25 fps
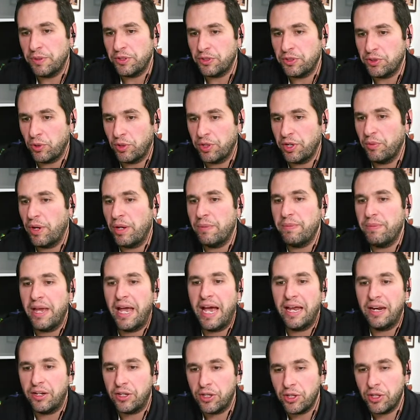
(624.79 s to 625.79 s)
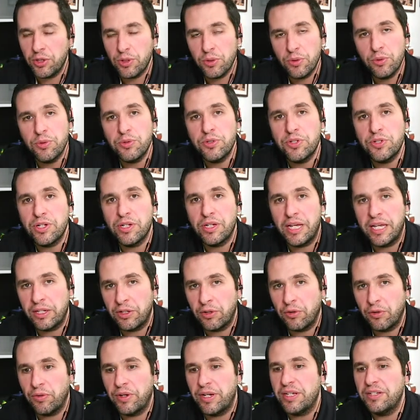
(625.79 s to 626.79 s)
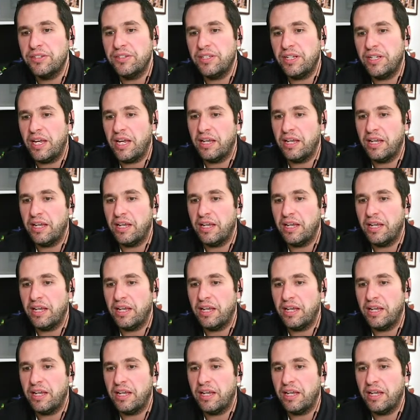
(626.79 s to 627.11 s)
me, Saudi Arabia had a huge increase